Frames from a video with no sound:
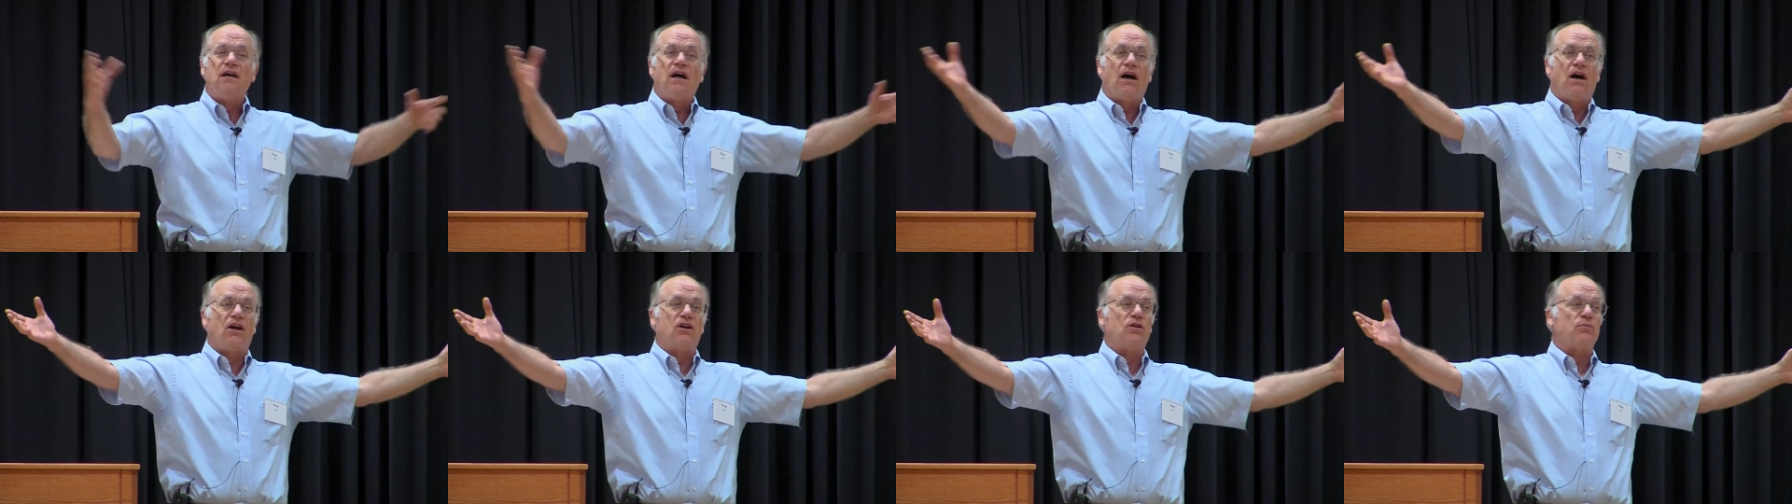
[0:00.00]

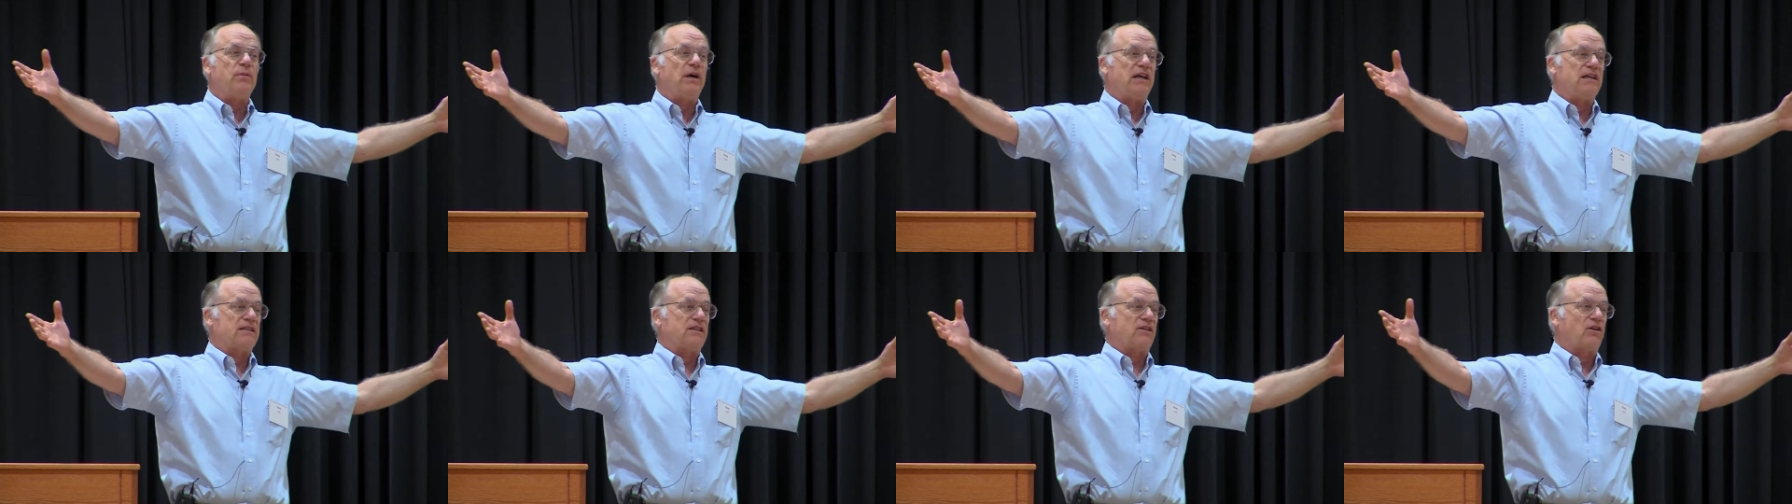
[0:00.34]
100
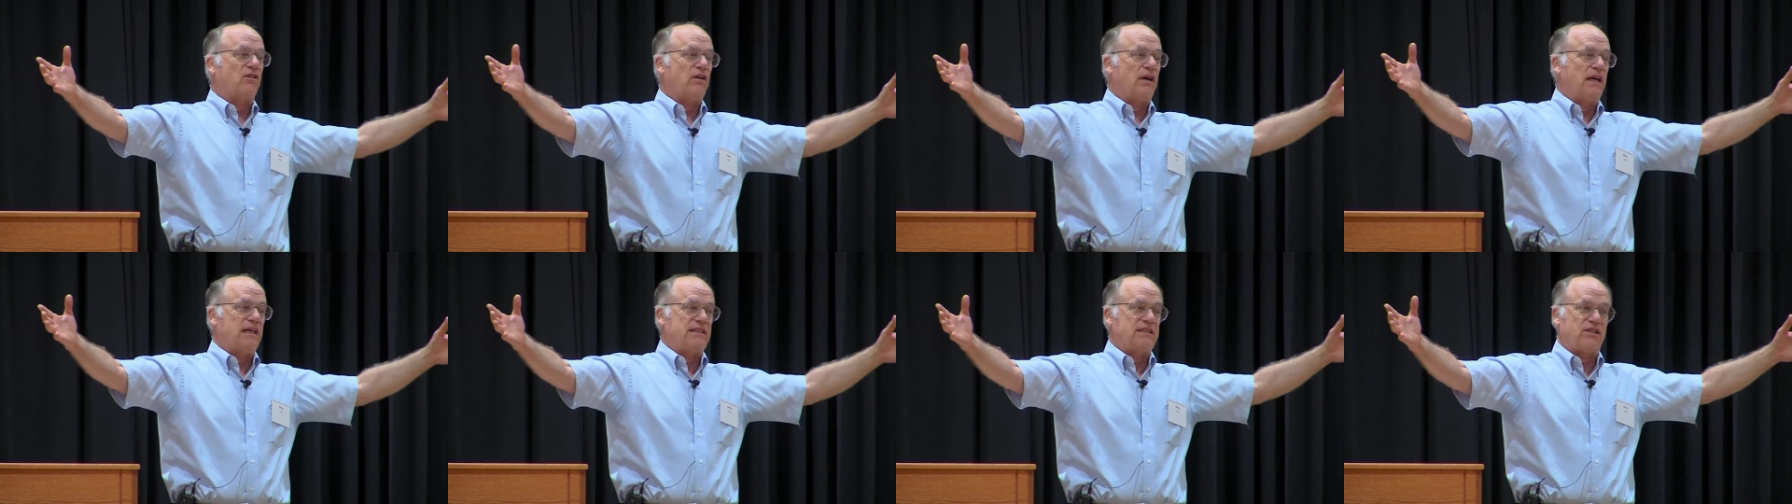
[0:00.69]
miles
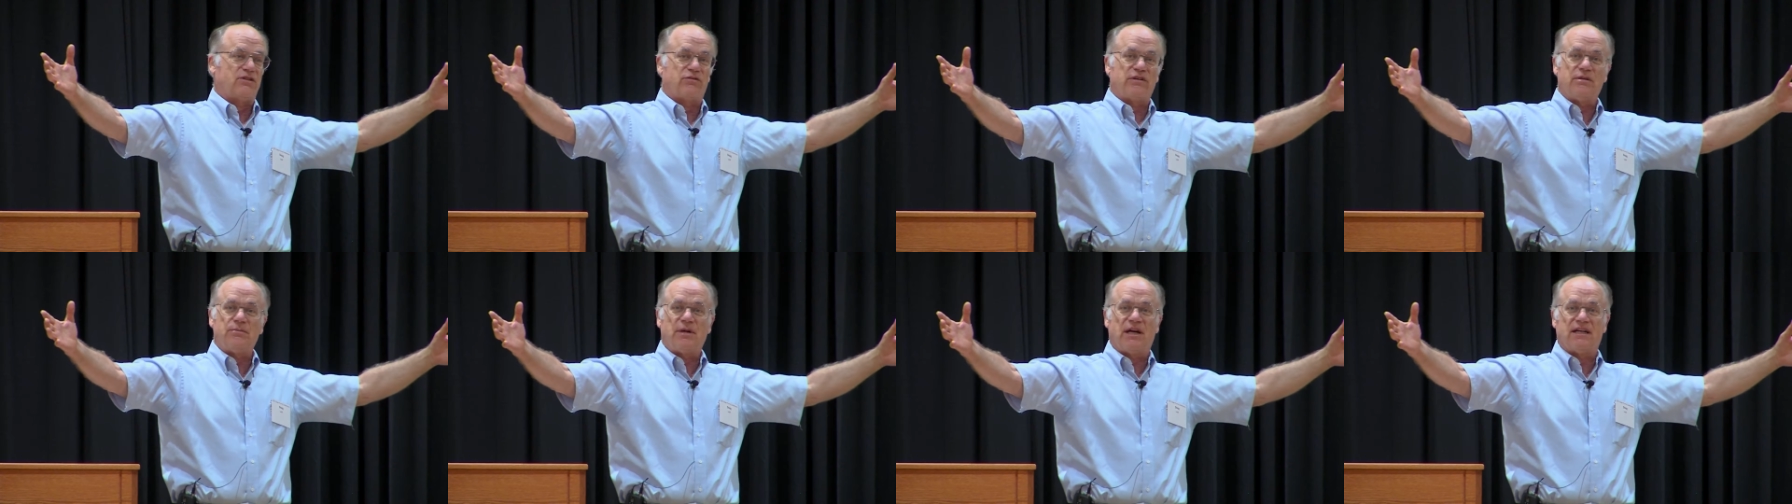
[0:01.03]
across,
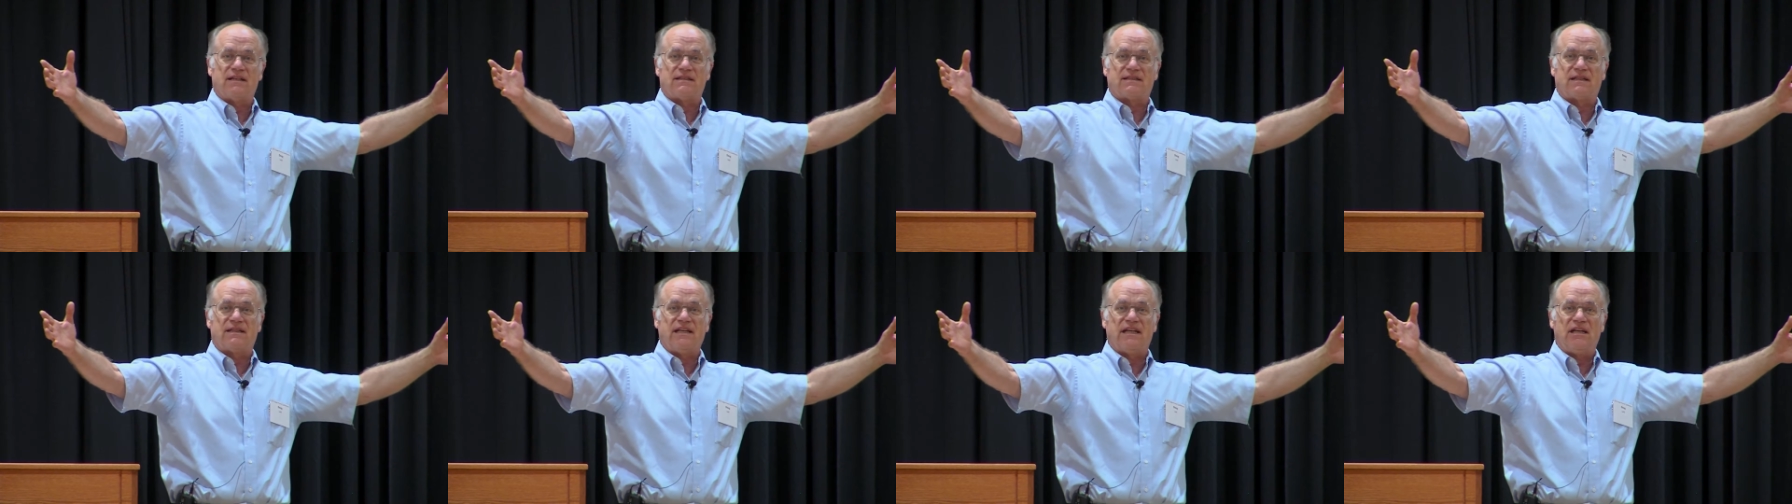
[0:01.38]
3
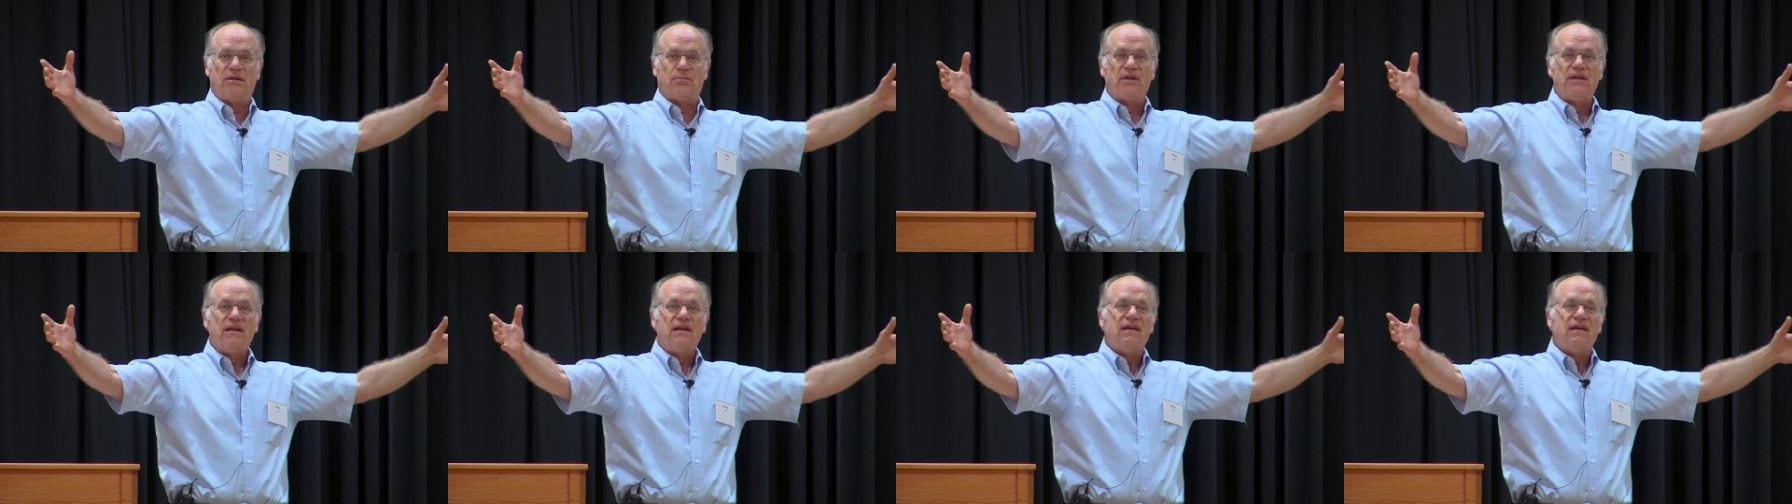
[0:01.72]
miles deep.